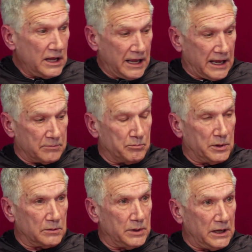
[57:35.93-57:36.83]
and
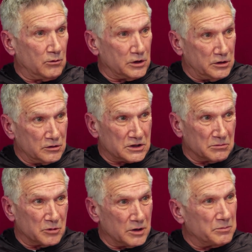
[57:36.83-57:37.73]
Bill B would do
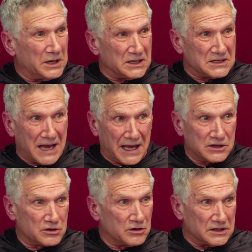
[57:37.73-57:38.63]
some good, but it's not
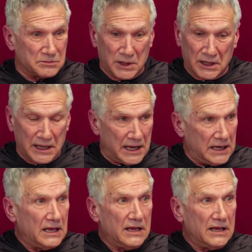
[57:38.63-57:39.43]
as good as Bill A,